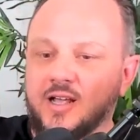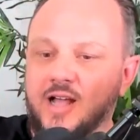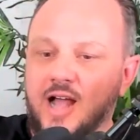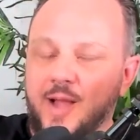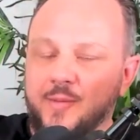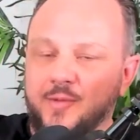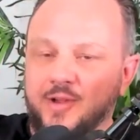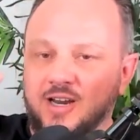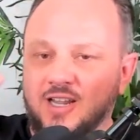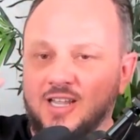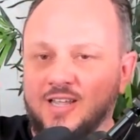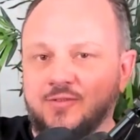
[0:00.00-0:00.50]

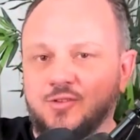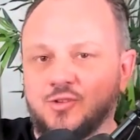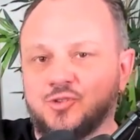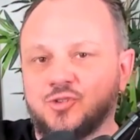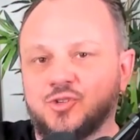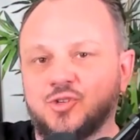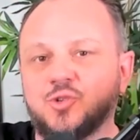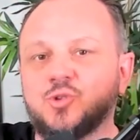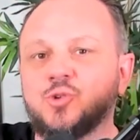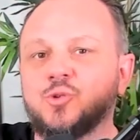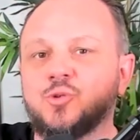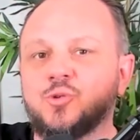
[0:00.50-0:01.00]
I'm going to give you
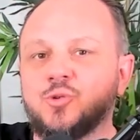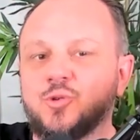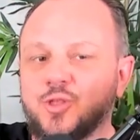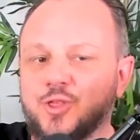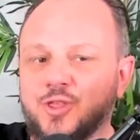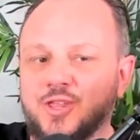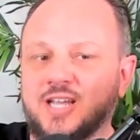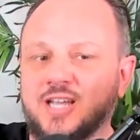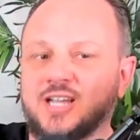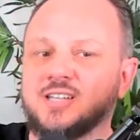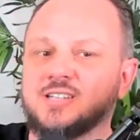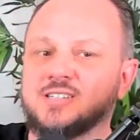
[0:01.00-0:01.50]
two
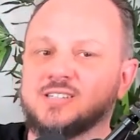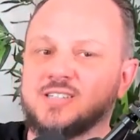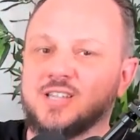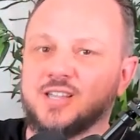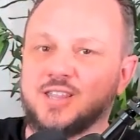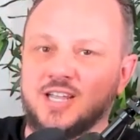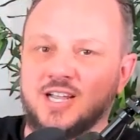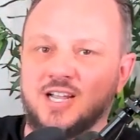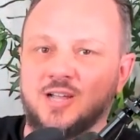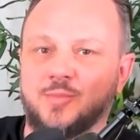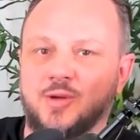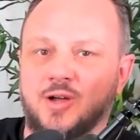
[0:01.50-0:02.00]
things to
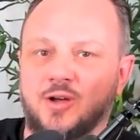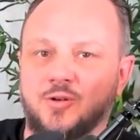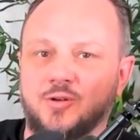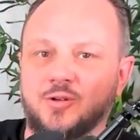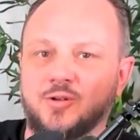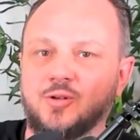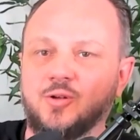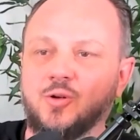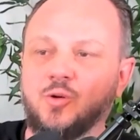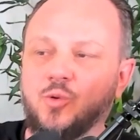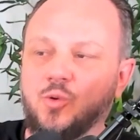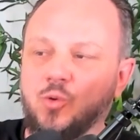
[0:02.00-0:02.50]
think about.
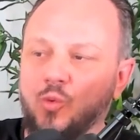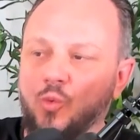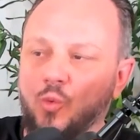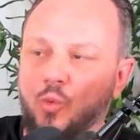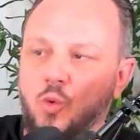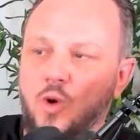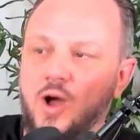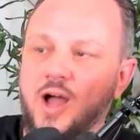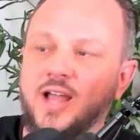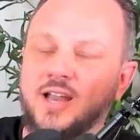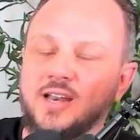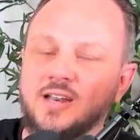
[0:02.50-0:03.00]

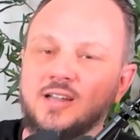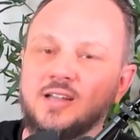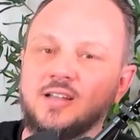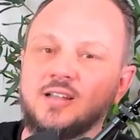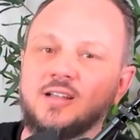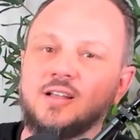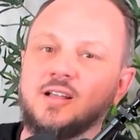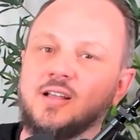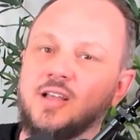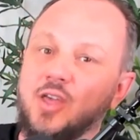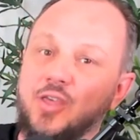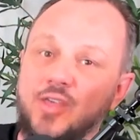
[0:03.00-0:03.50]
One,
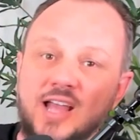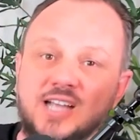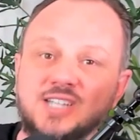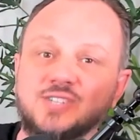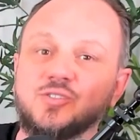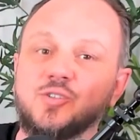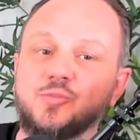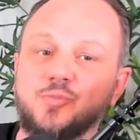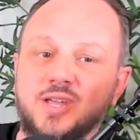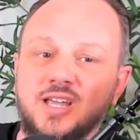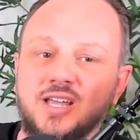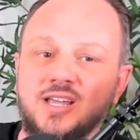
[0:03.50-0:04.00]
thanks
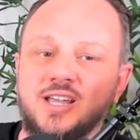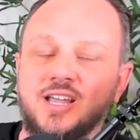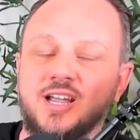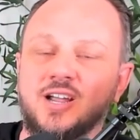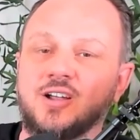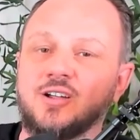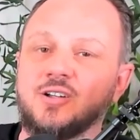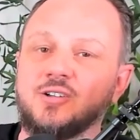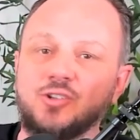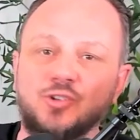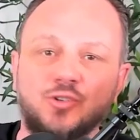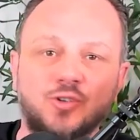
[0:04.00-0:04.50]
for being
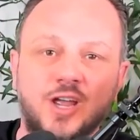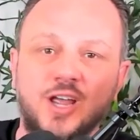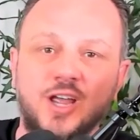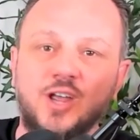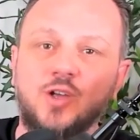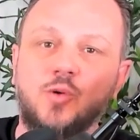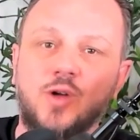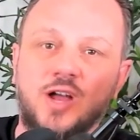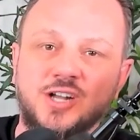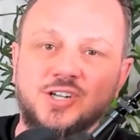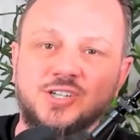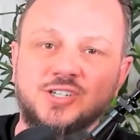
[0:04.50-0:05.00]
here. Great
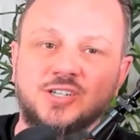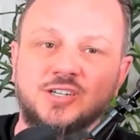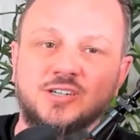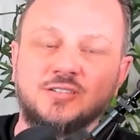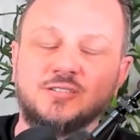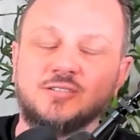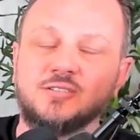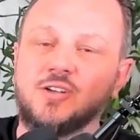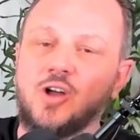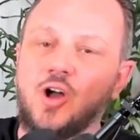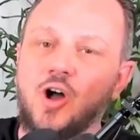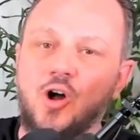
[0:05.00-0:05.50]

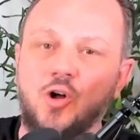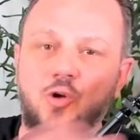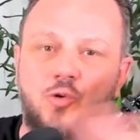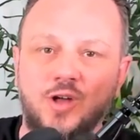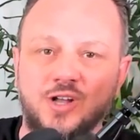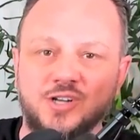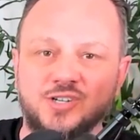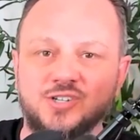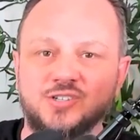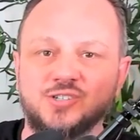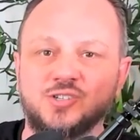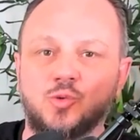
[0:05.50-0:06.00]
question. All
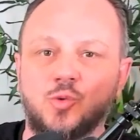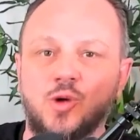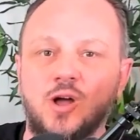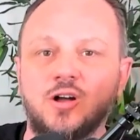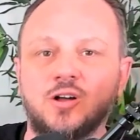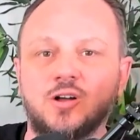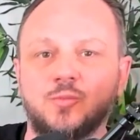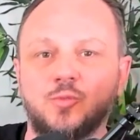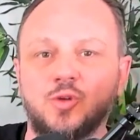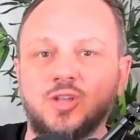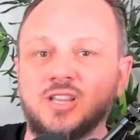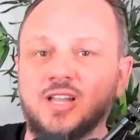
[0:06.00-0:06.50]
questions are
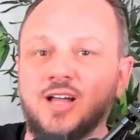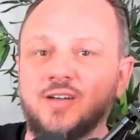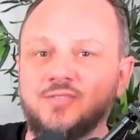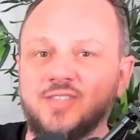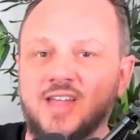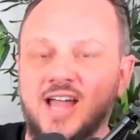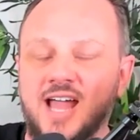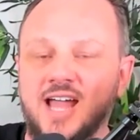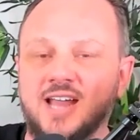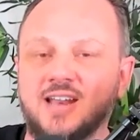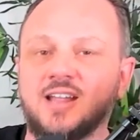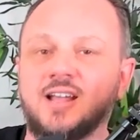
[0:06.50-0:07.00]
welcome. We love
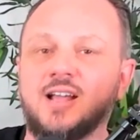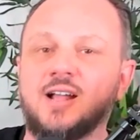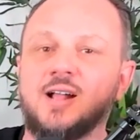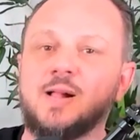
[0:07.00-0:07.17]
that.